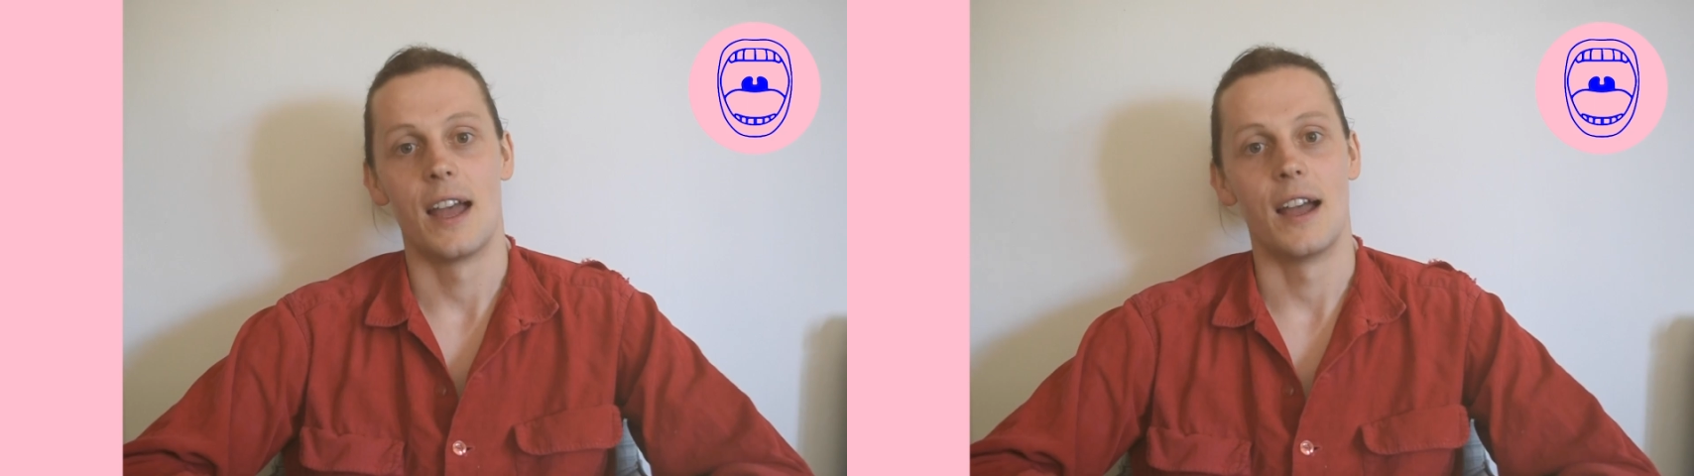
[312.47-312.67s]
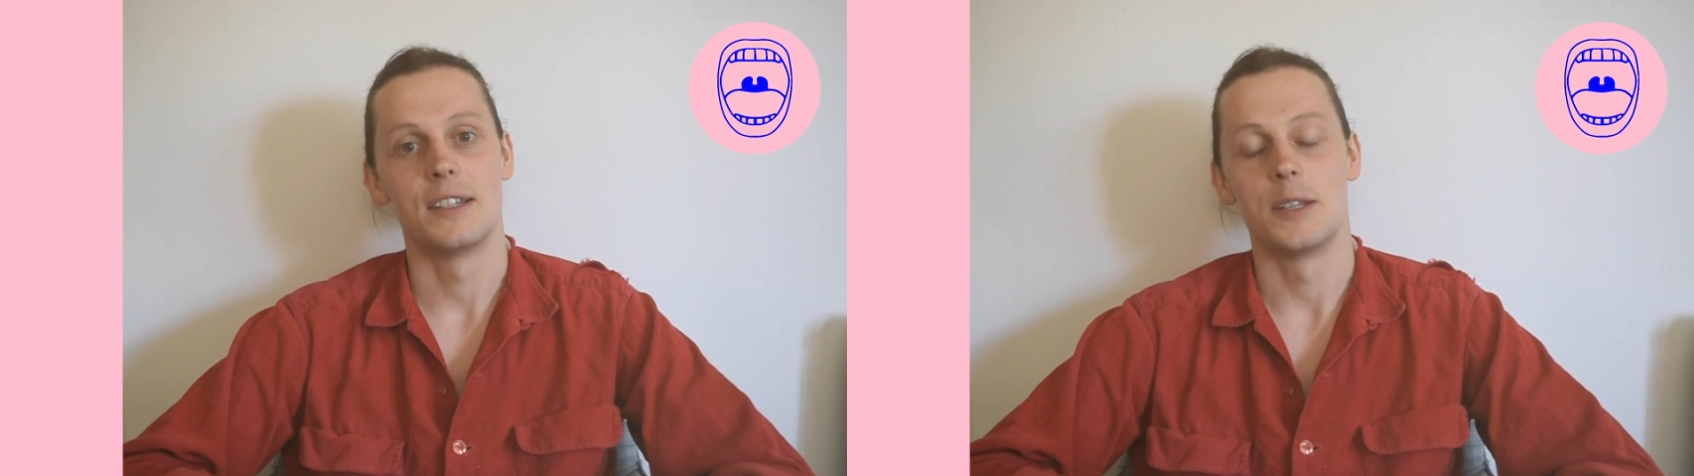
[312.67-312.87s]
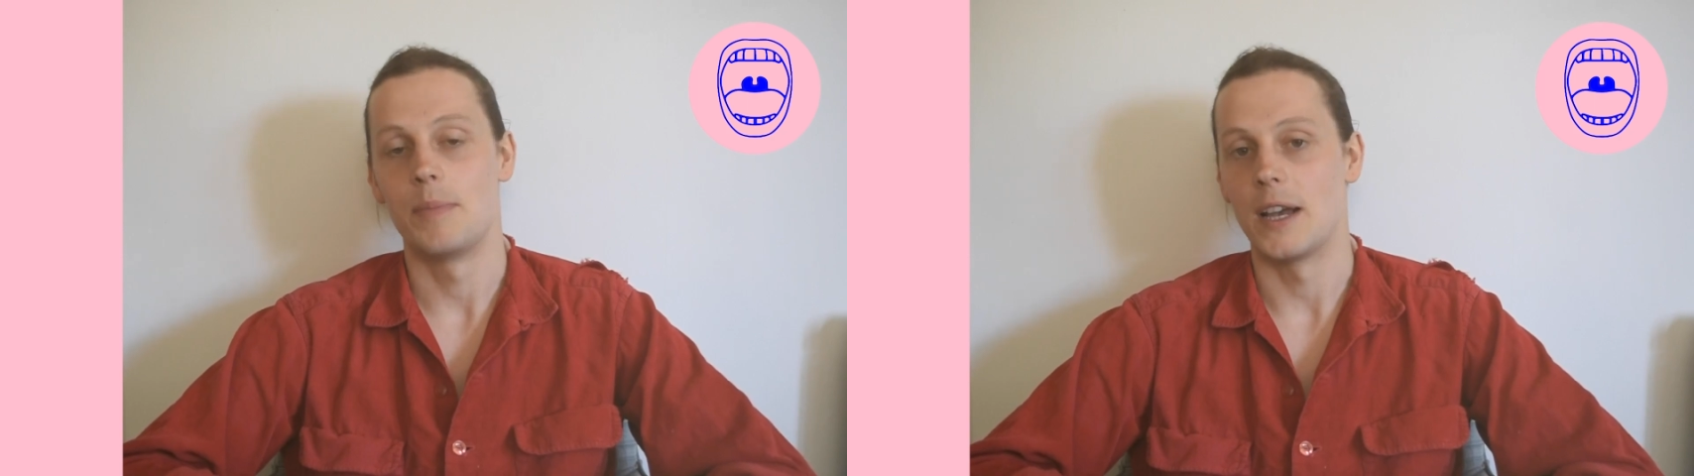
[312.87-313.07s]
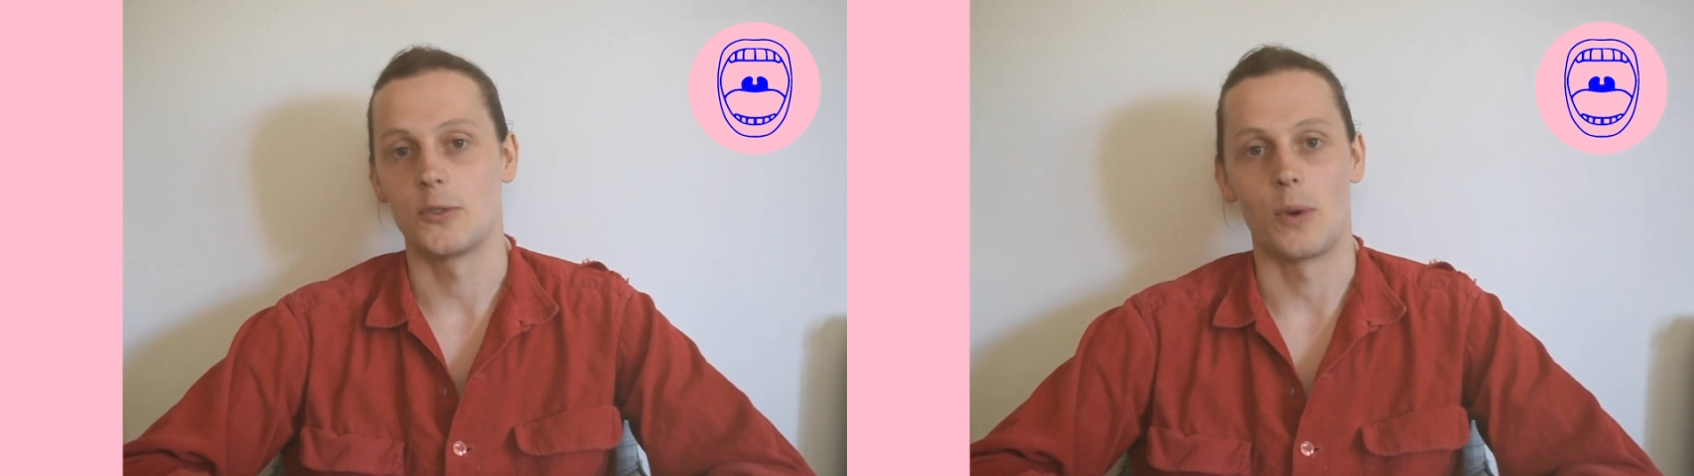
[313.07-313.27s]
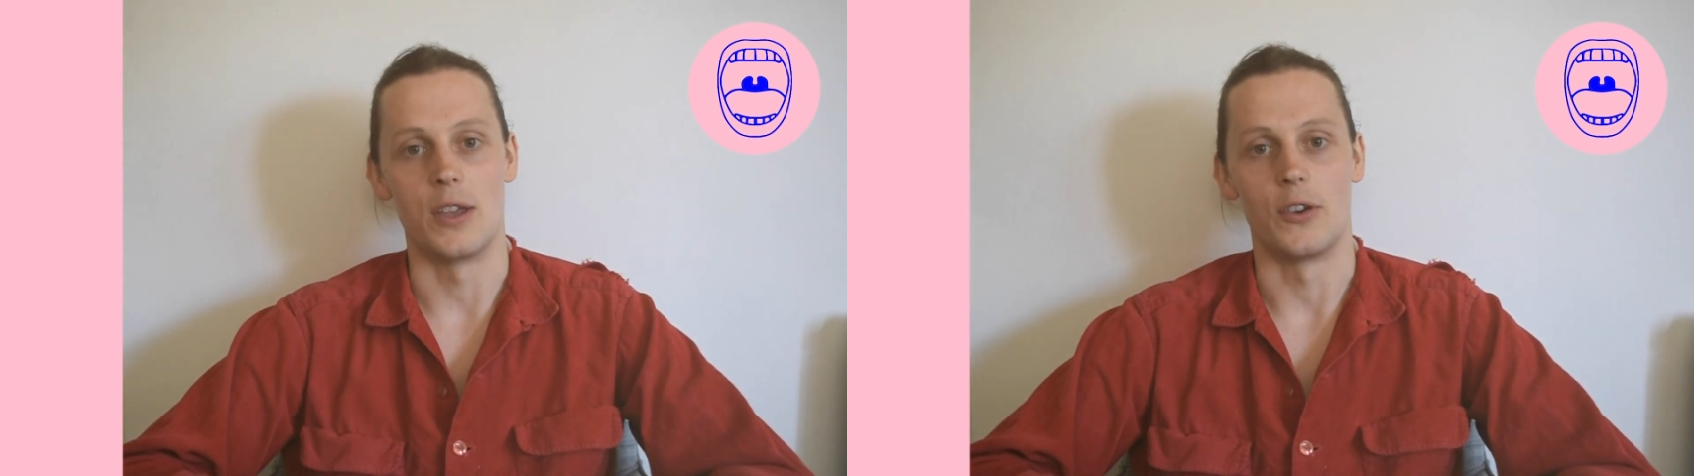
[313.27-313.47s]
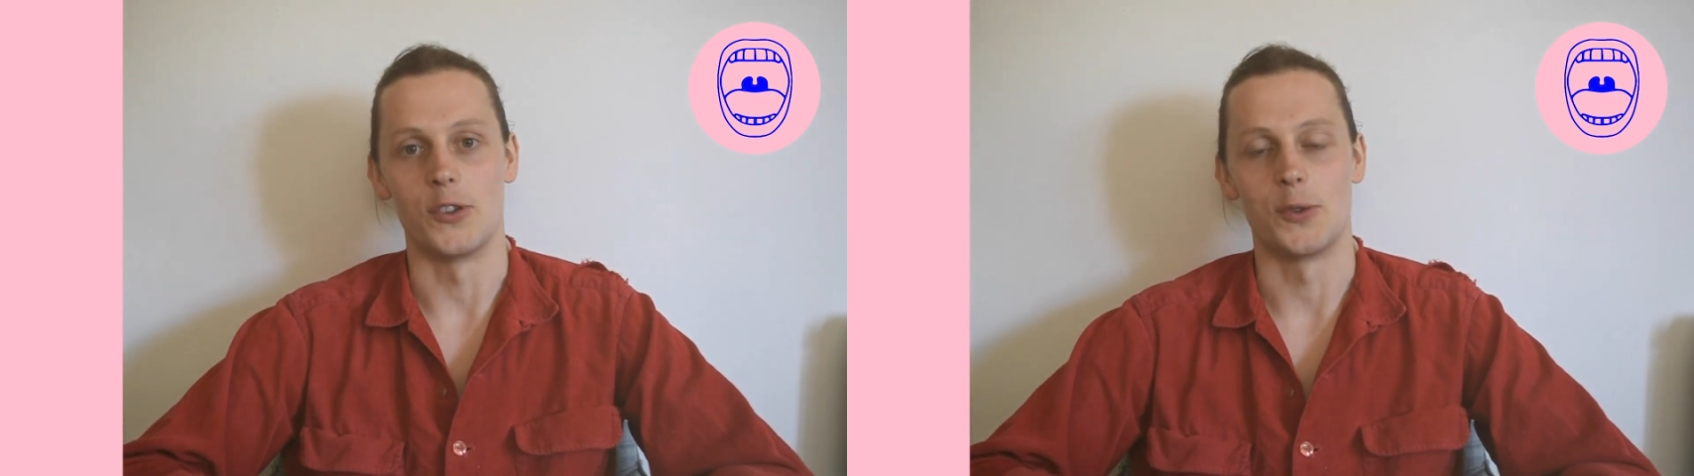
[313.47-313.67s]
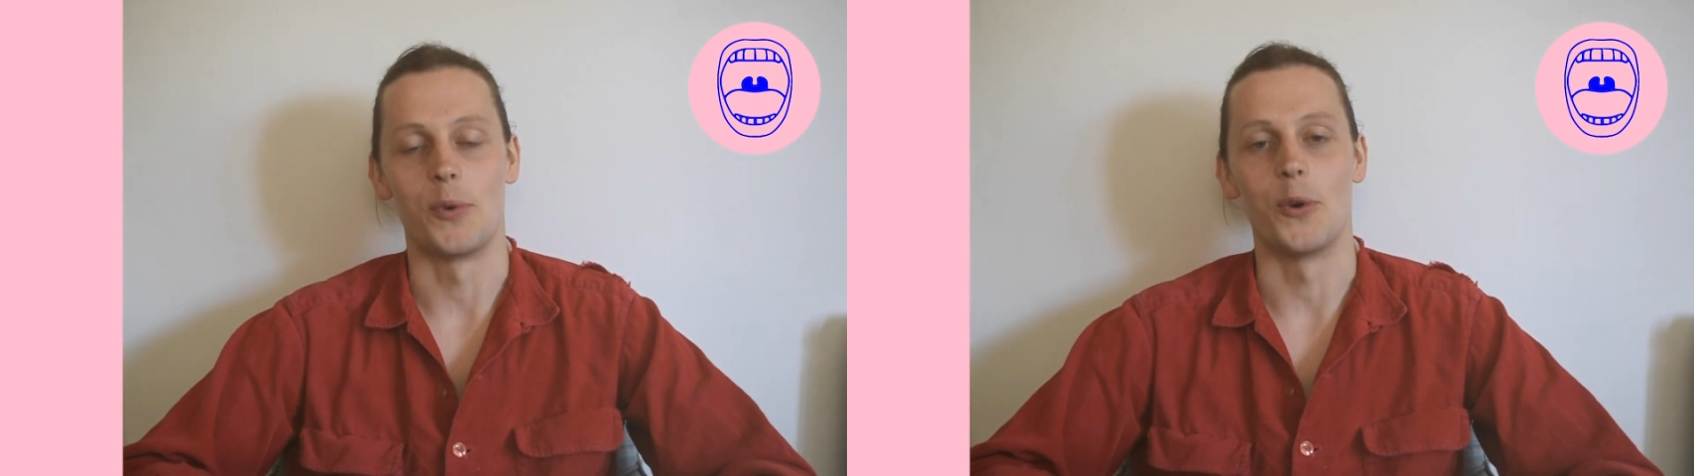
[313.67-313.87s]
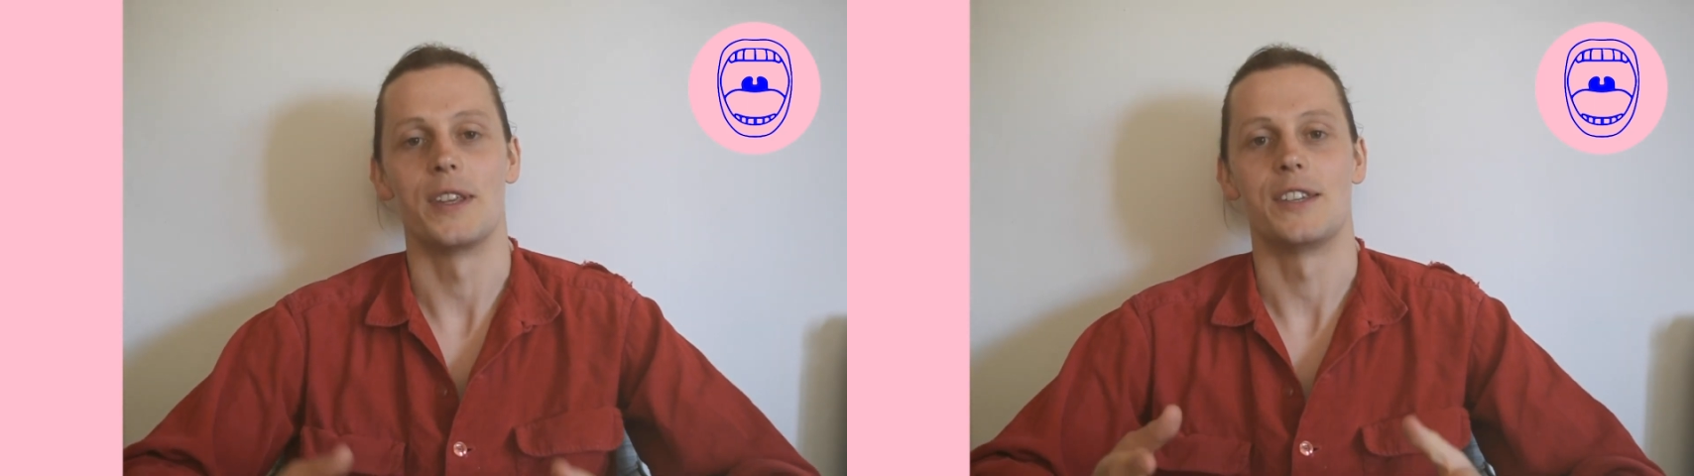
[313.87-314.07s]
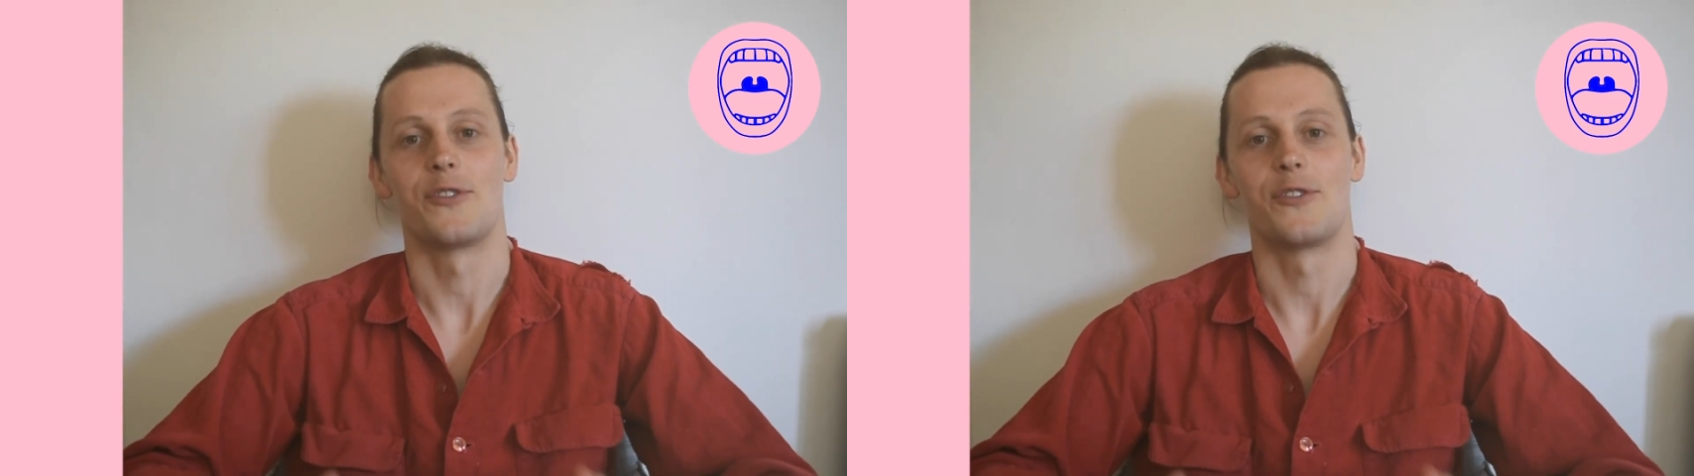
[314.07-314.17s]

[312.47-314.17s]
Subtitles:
It's the best way you can support these